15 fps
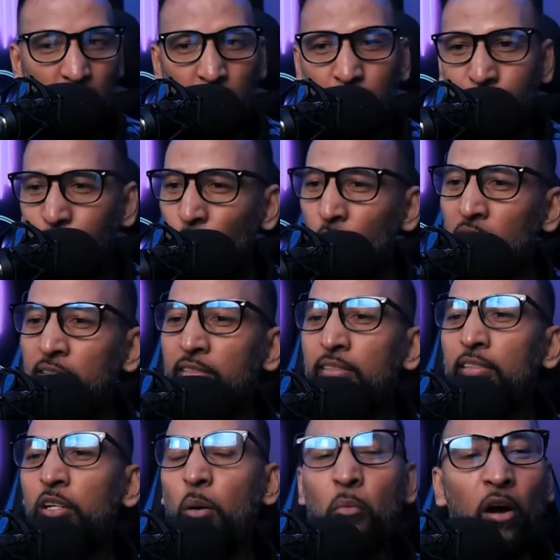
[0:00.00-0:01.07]

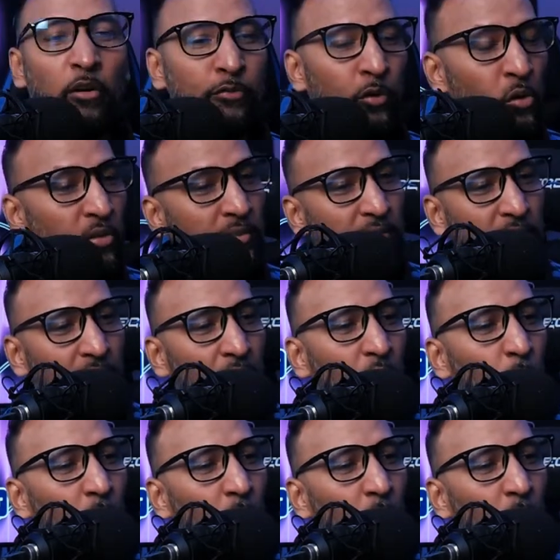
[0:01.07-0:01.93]
Folks, come on, folks.